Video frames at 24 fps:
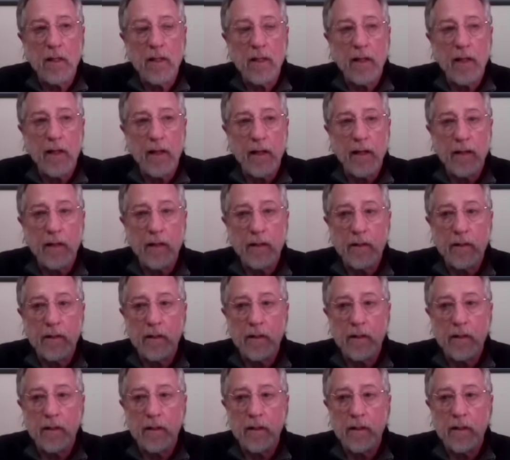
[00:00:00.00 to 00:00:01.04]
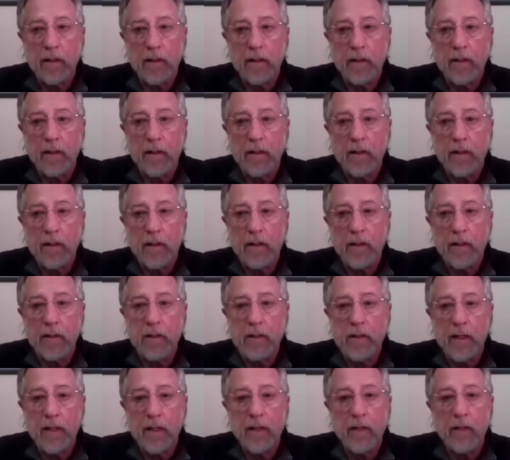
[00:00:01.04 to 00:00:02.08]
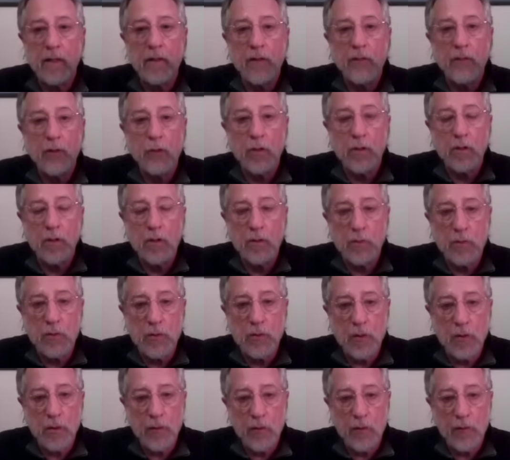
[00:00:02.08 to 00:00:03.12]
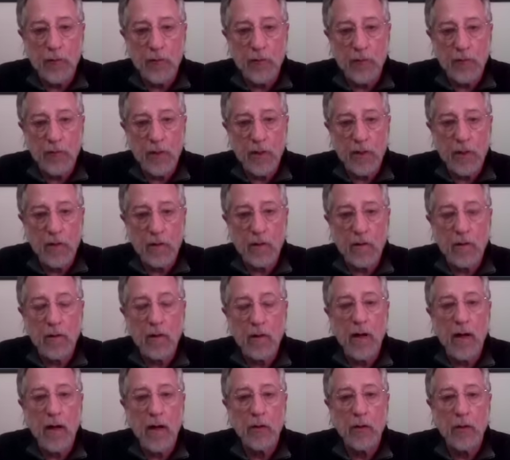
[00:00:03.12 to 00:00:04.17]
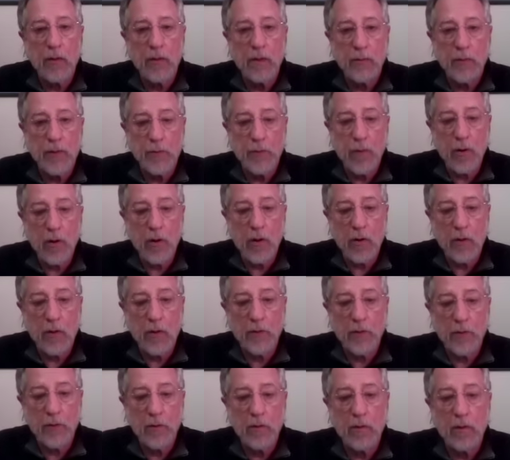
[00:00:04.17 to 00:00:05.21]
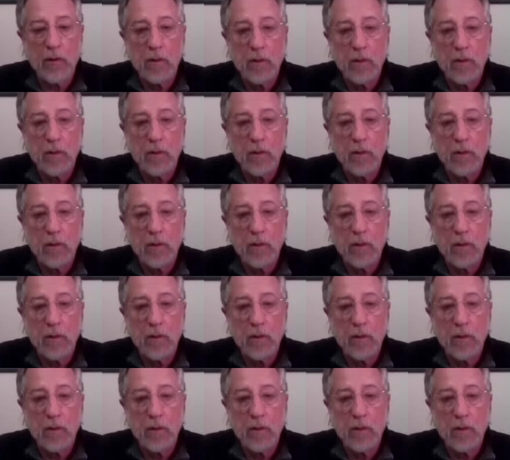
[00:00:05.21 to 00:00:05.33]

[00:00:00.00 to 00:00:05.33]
And it said, if you can observe fear, how can it be part of you?